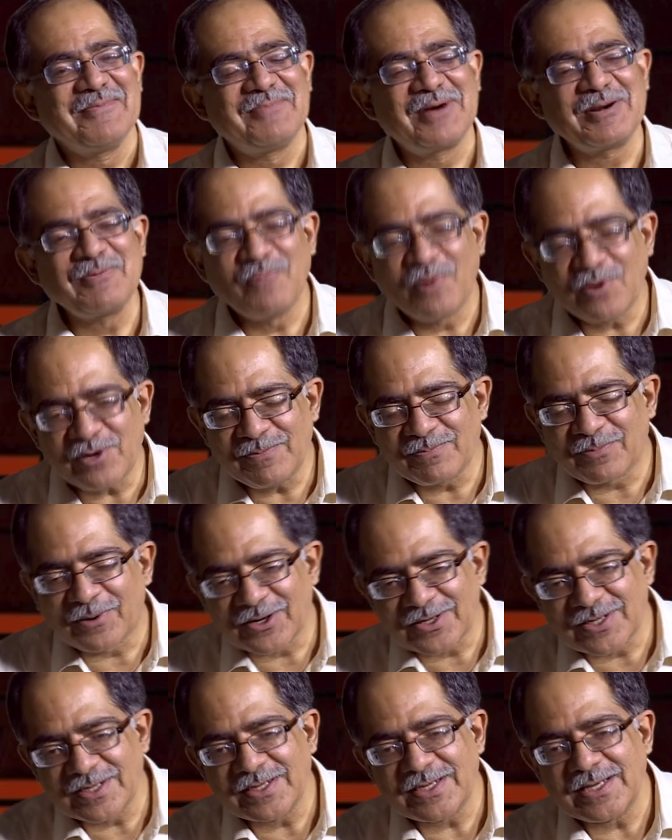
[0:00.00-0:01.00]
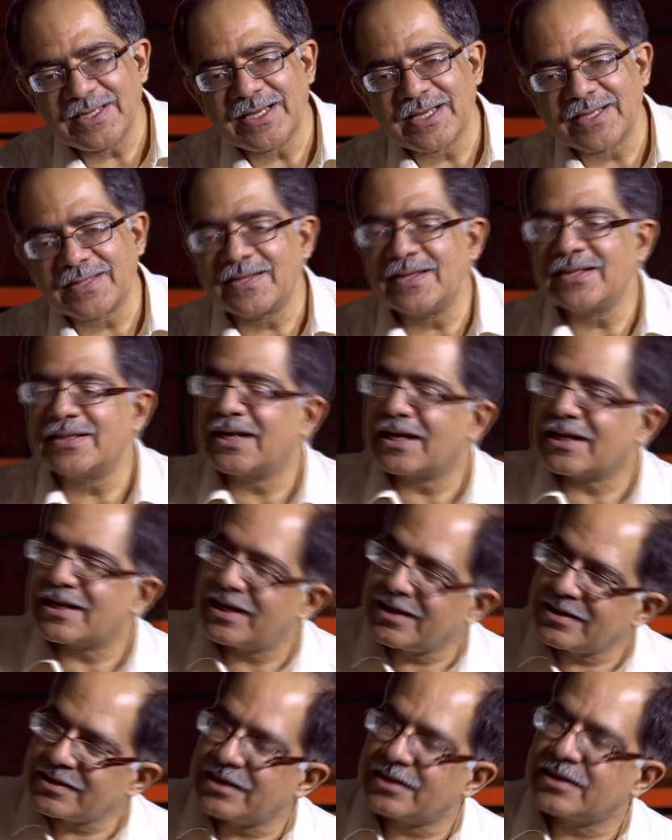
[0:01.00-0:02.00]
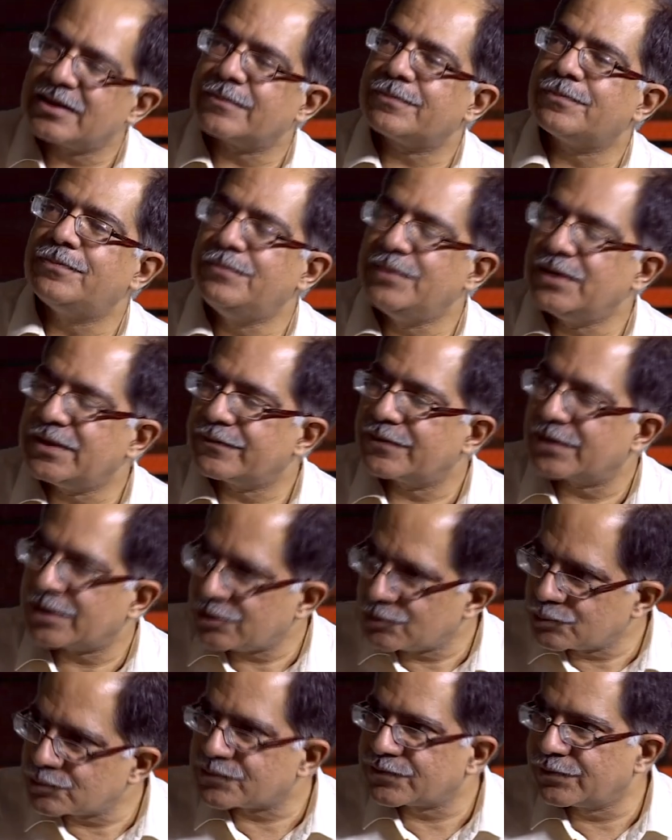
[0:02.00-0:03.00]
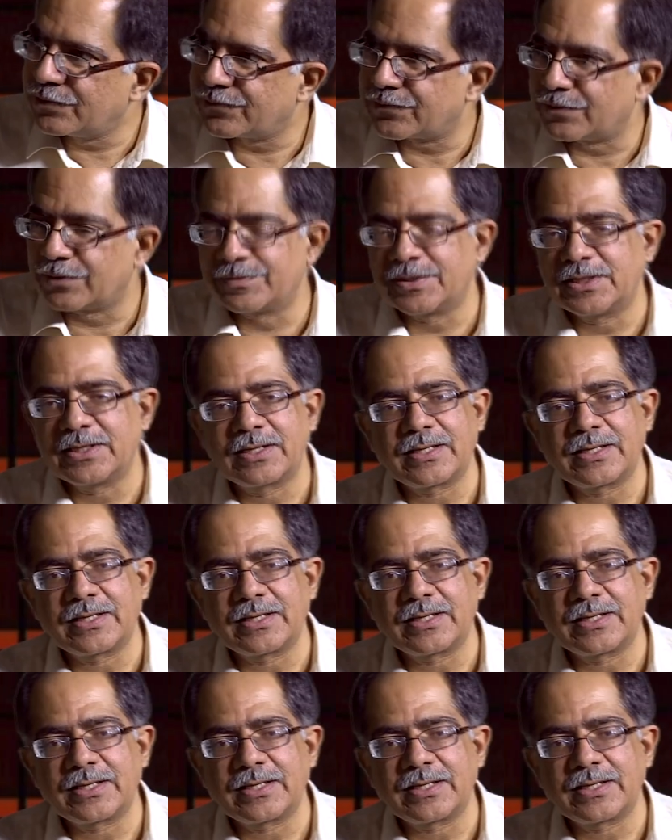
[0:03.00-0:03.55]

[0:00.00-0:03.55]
But more importantly, I think that ended up being very useful for me.